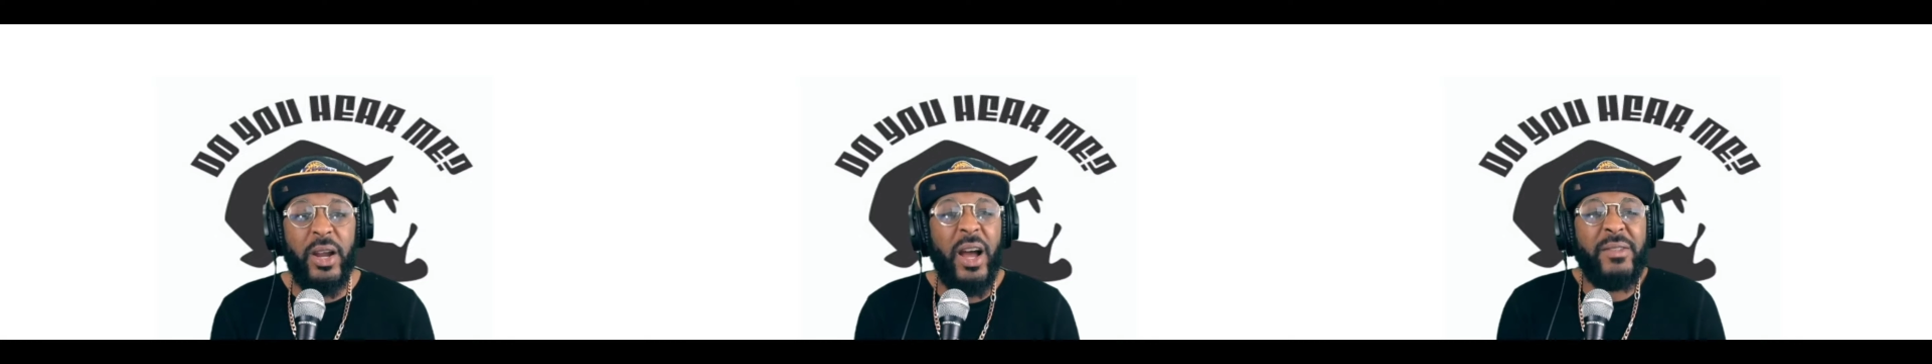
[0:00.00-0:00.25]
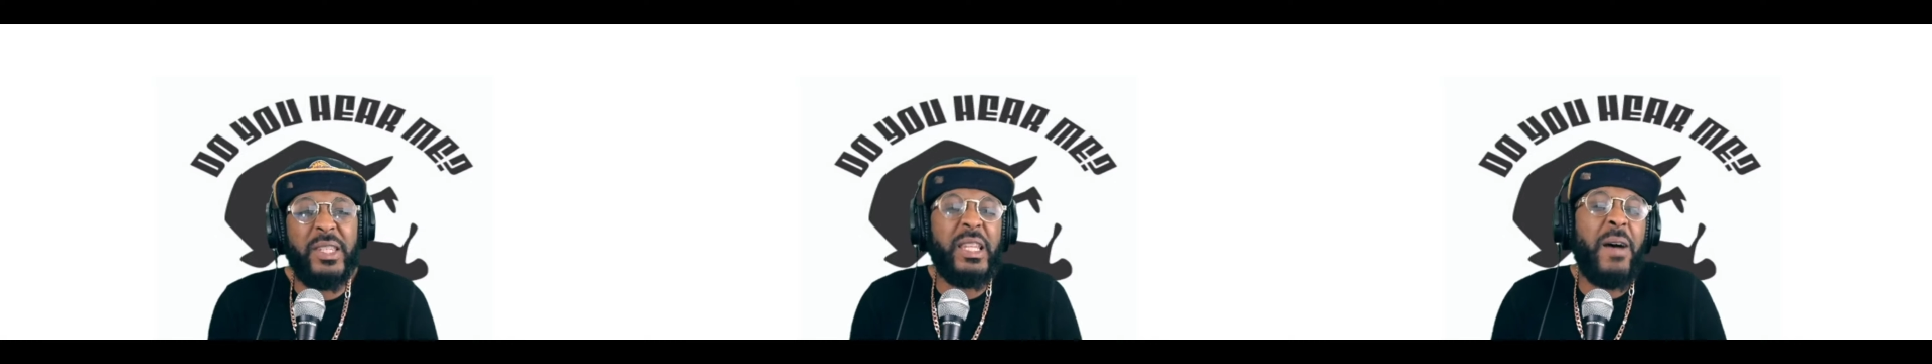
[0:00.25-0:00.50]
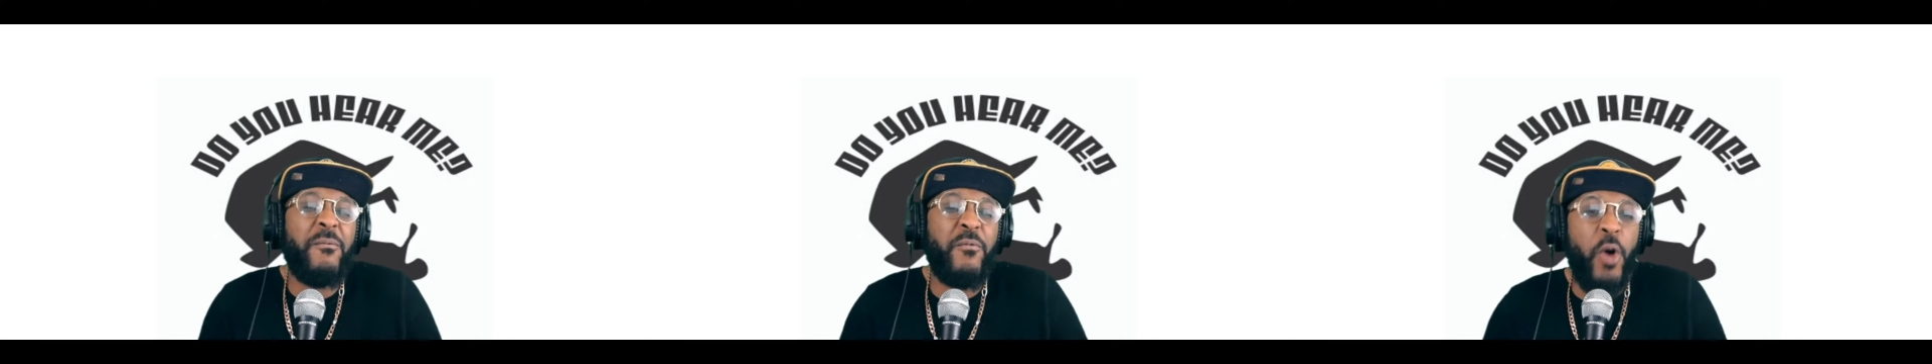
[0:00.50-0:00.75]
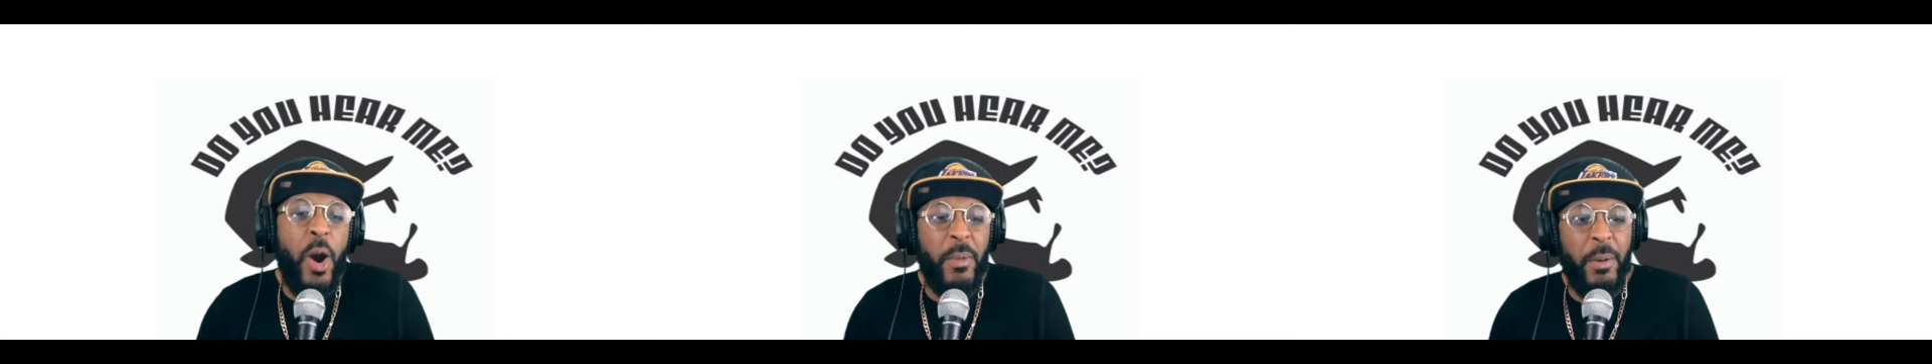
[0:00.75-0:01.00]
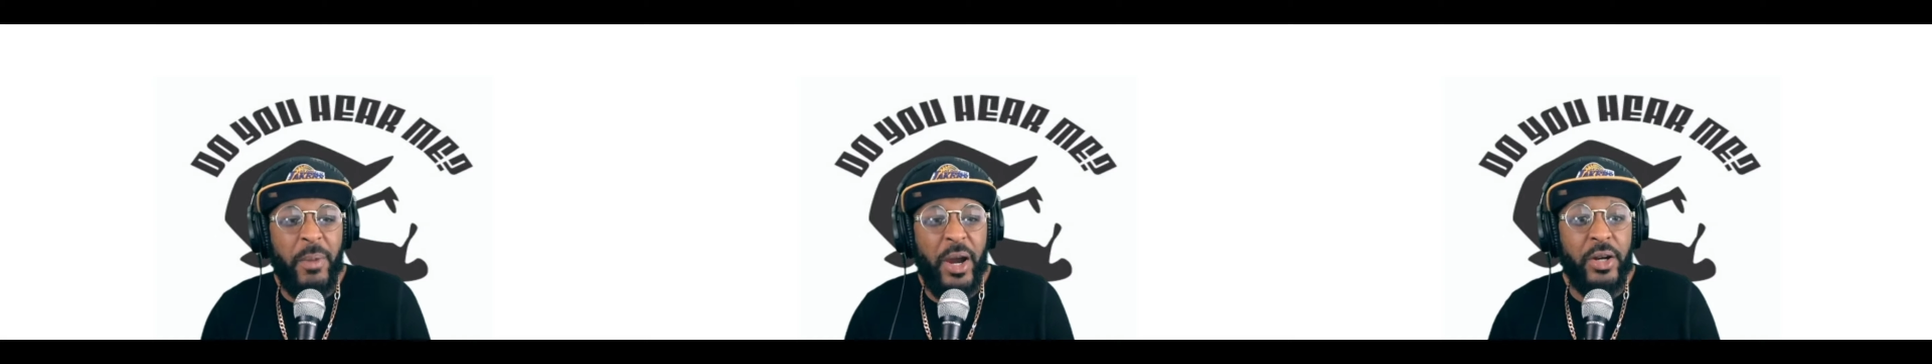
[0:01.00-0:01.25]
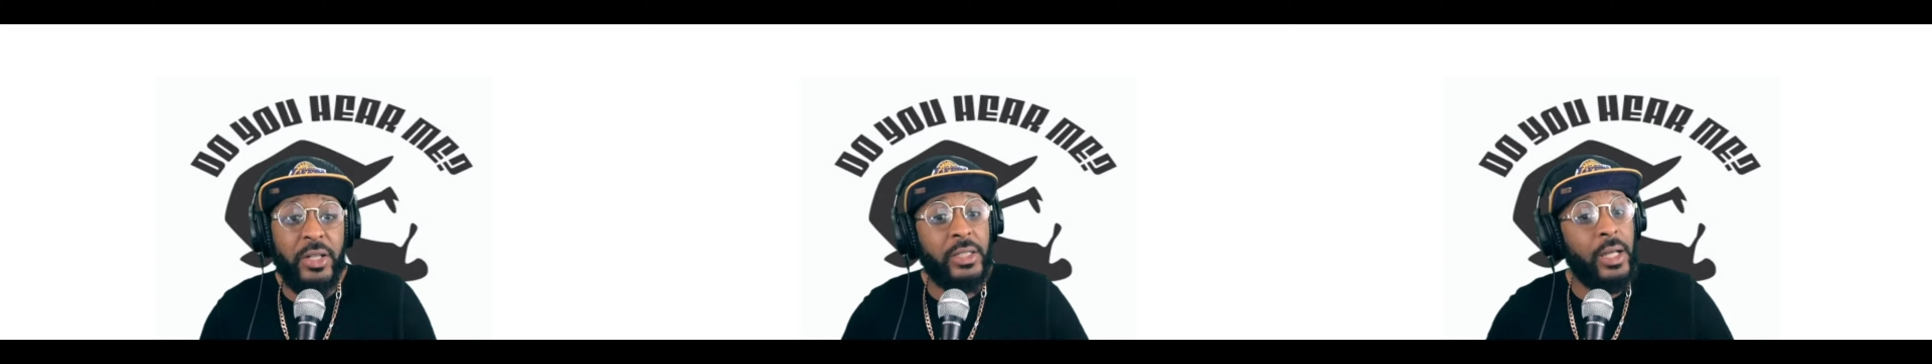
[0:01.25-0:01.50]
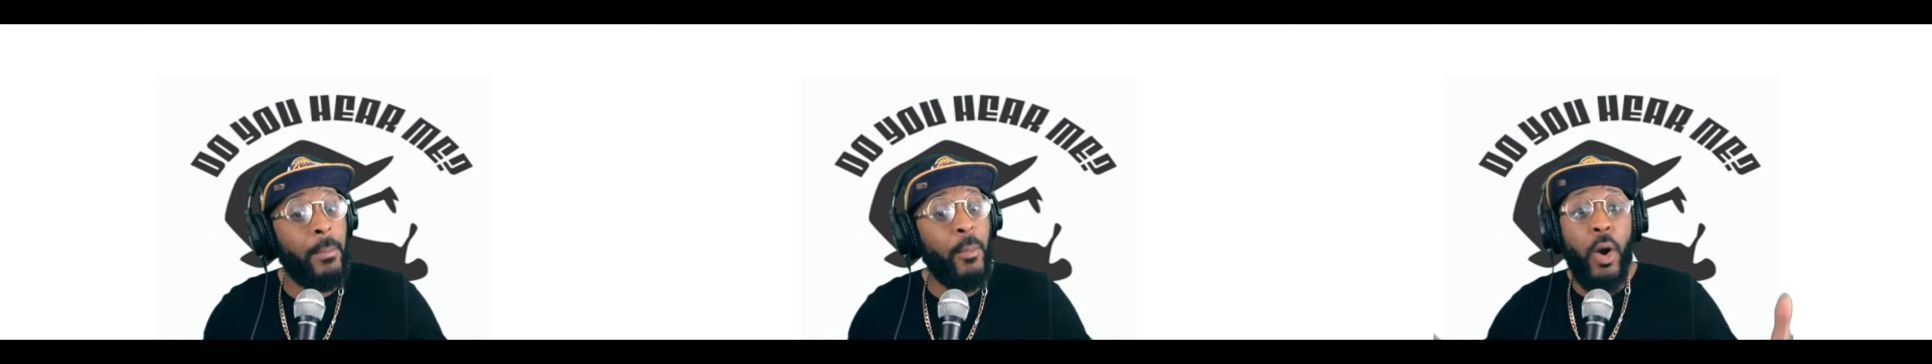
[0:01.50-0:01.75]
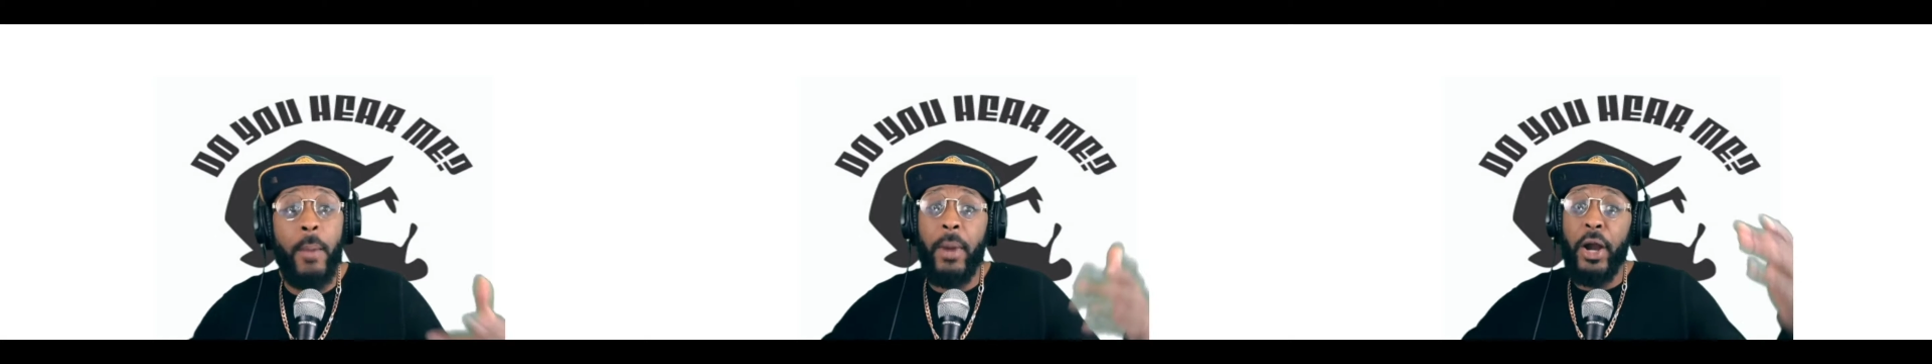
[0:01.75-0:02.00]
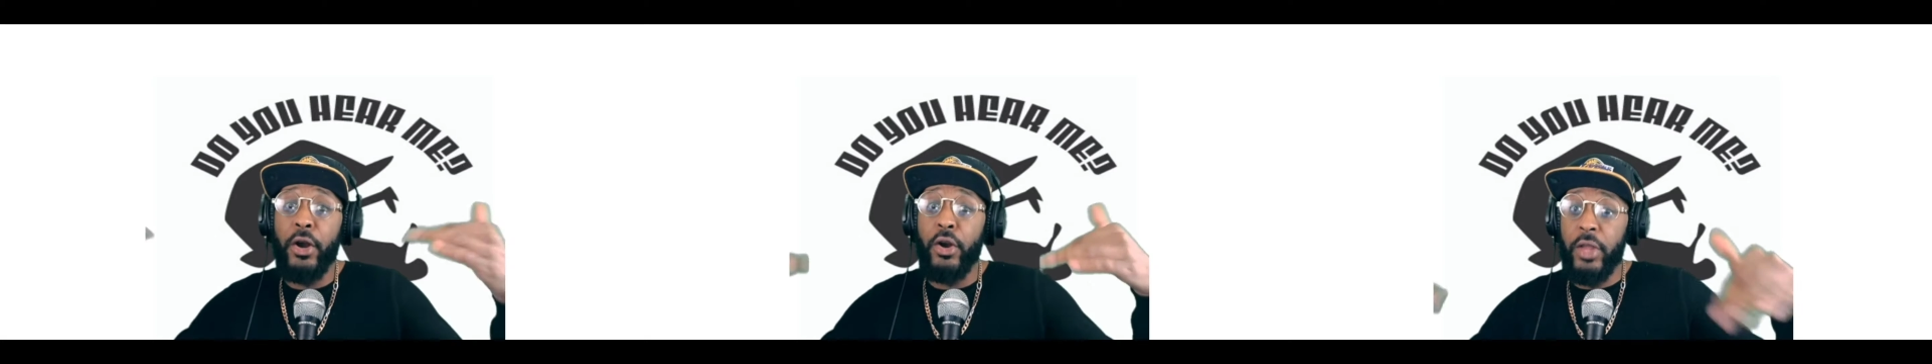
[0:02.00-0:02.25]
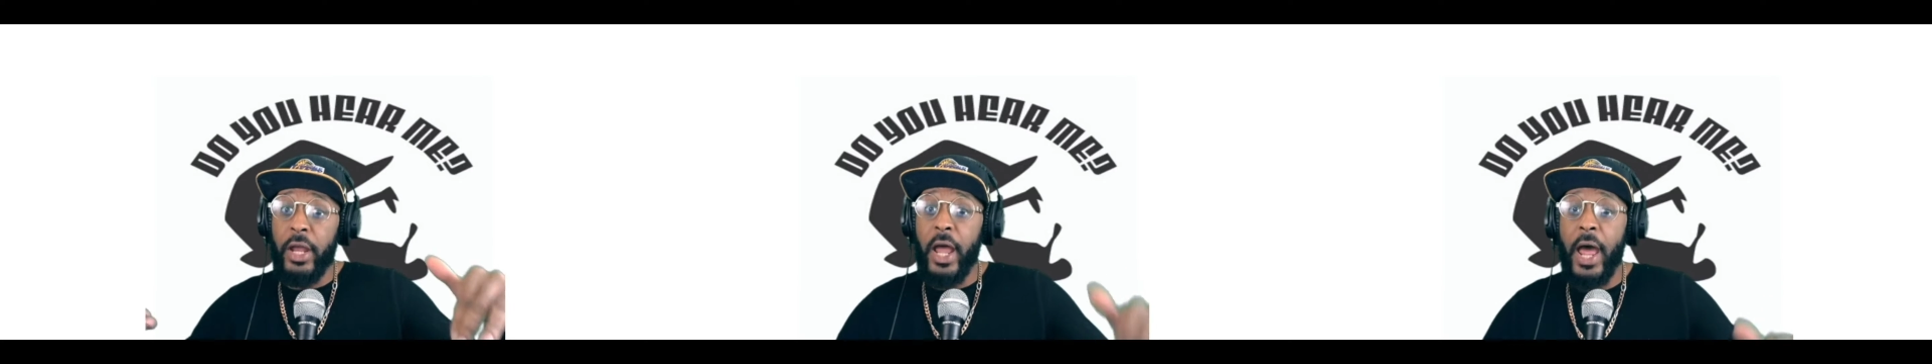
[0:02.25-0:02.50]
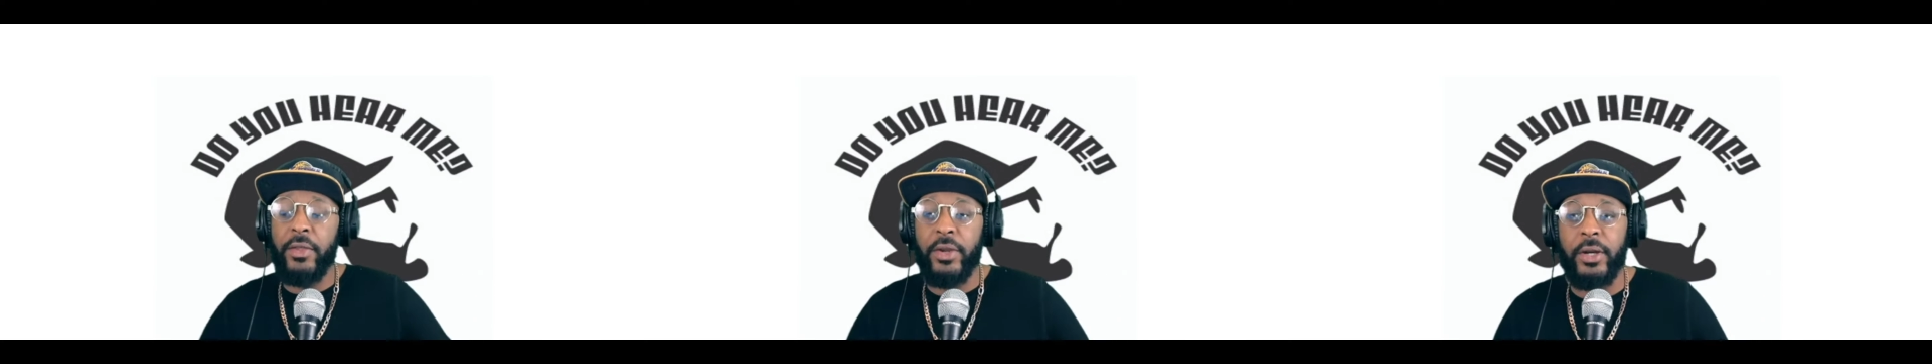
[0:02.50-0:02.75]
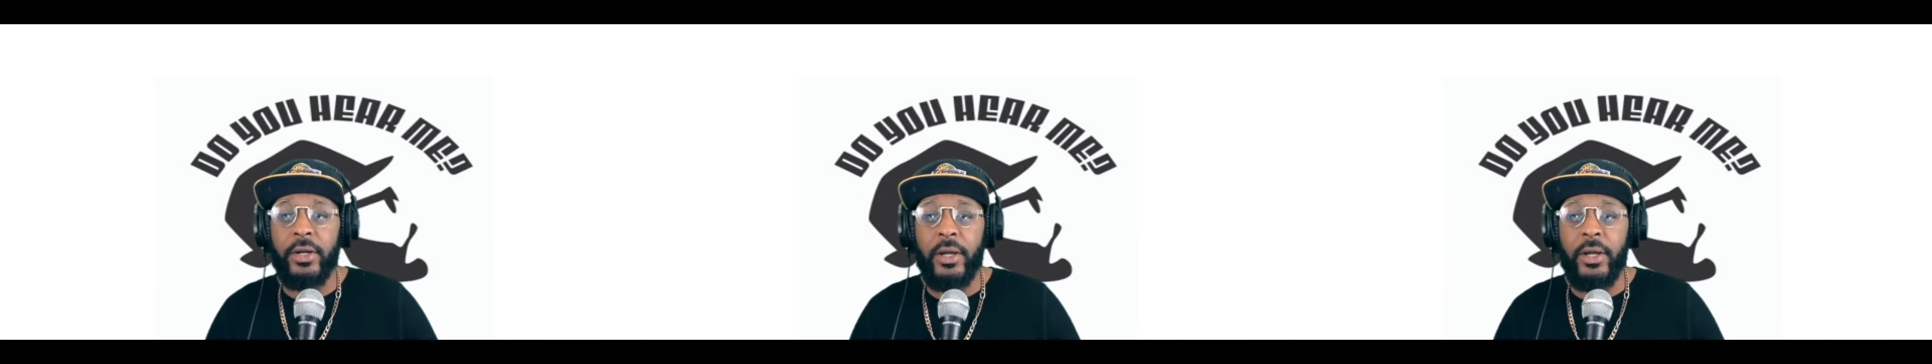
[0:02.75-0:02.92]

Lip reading: of some form of murder. Some more murder than other,